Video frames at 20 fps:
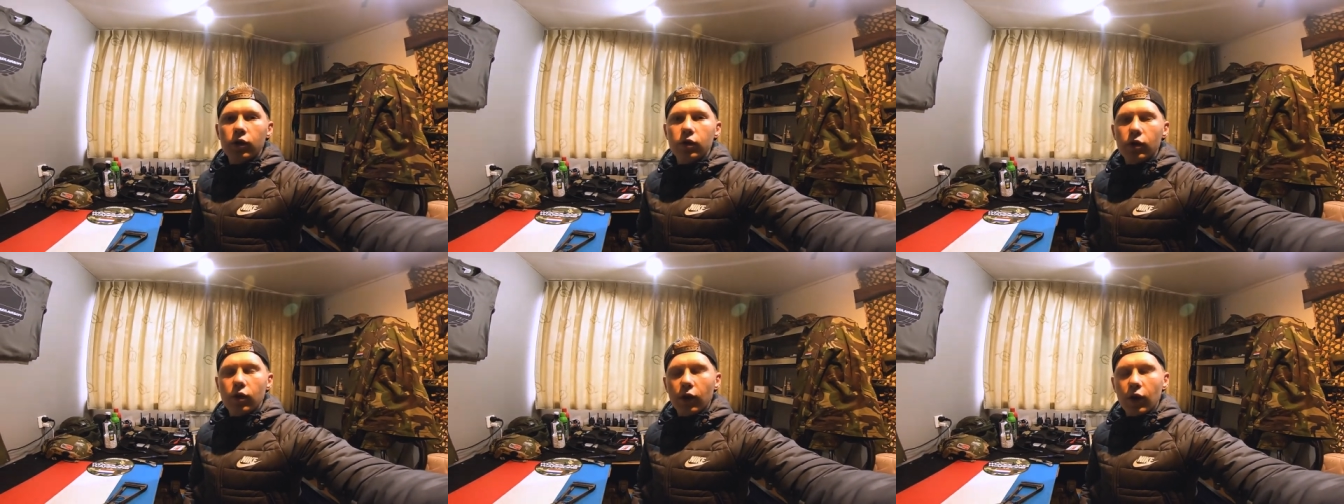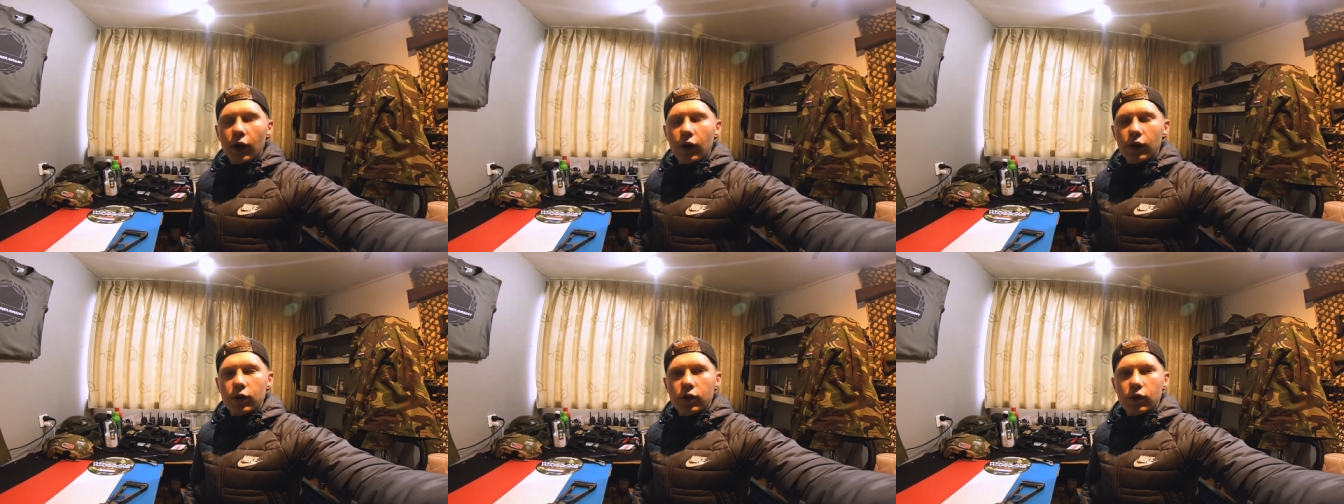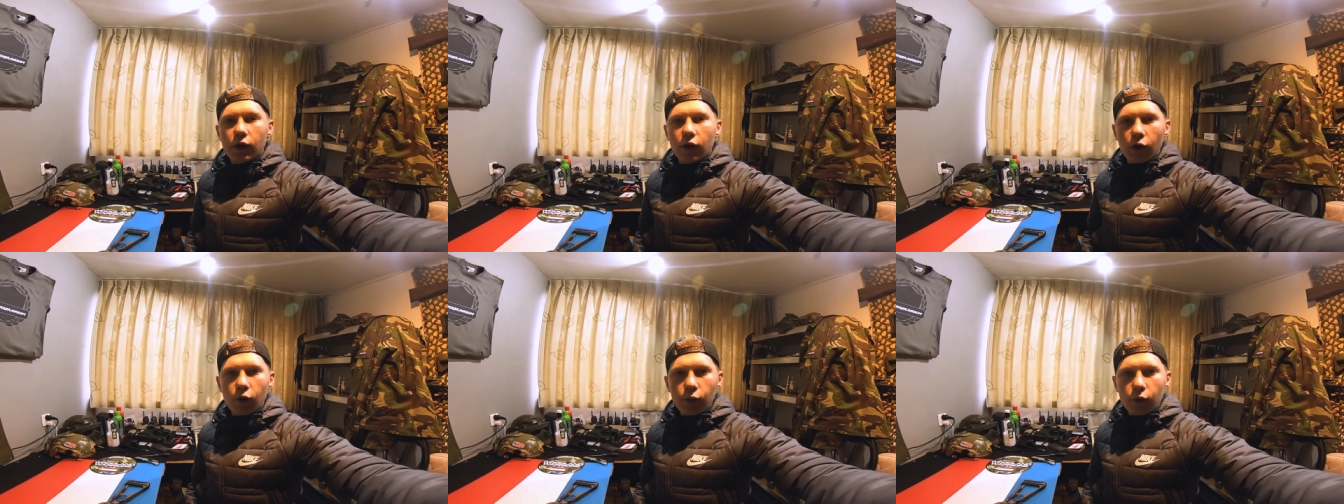So guys,
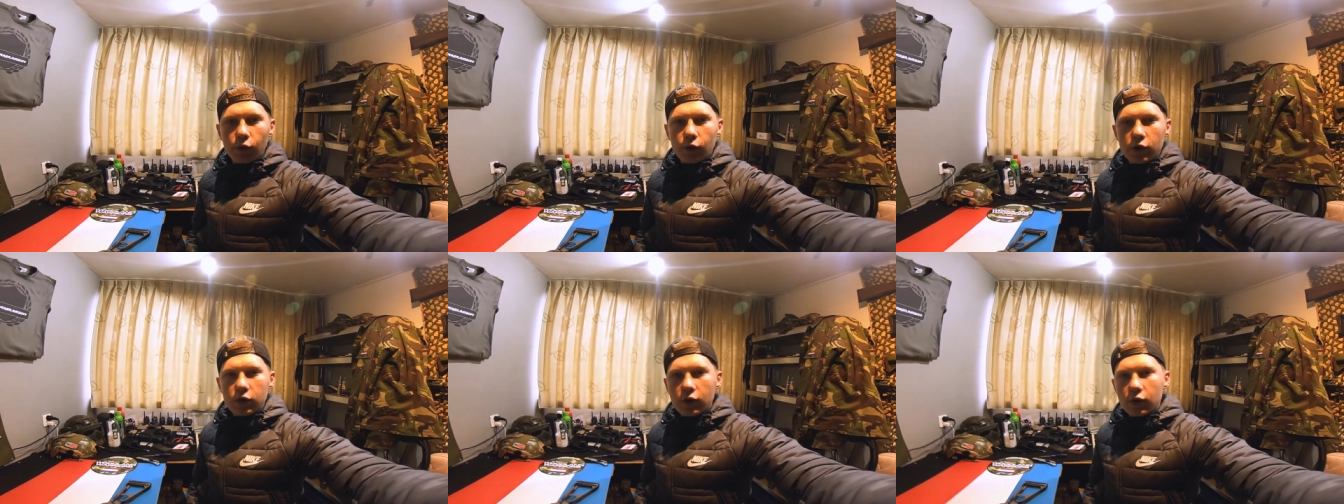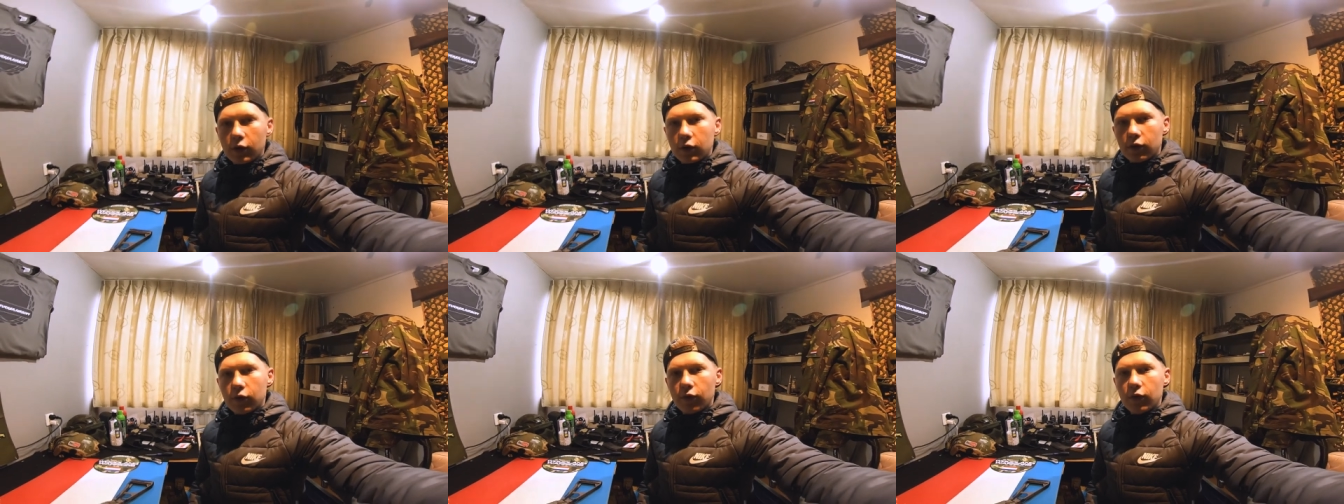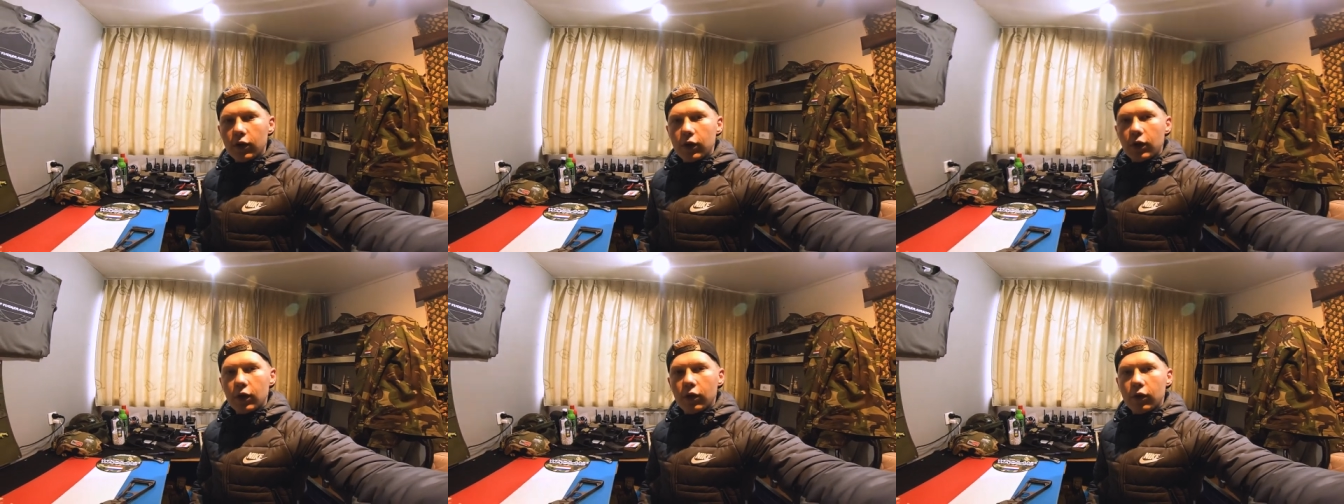I hope you enjoyed this
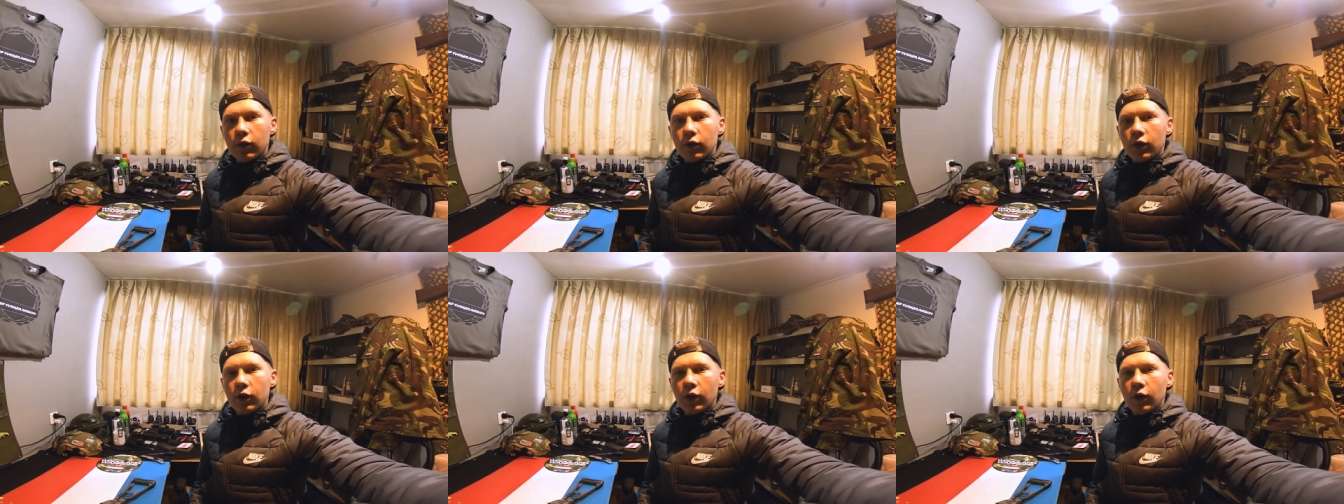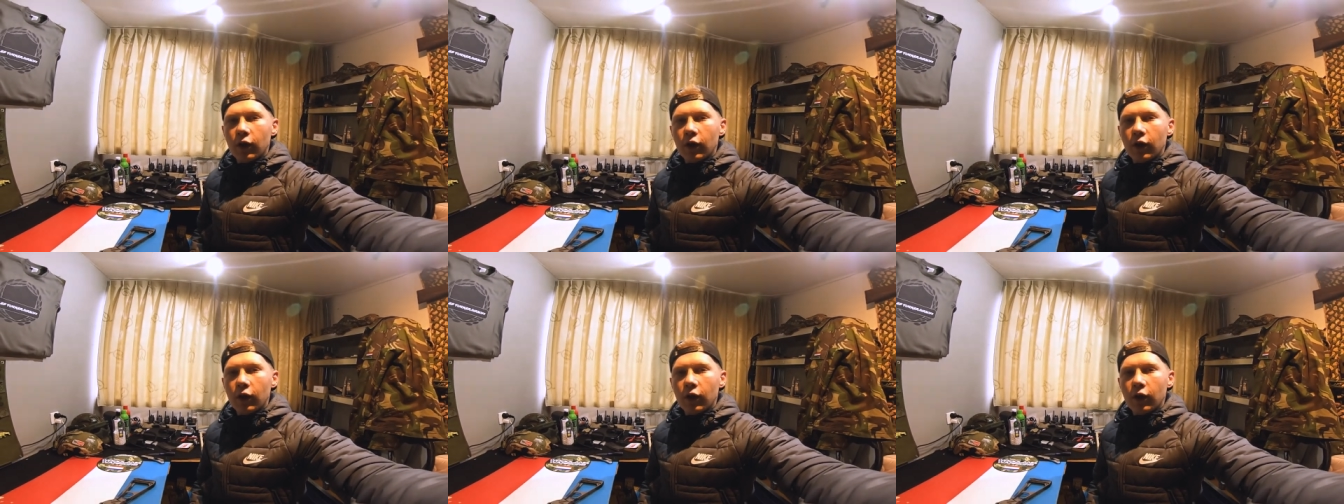video.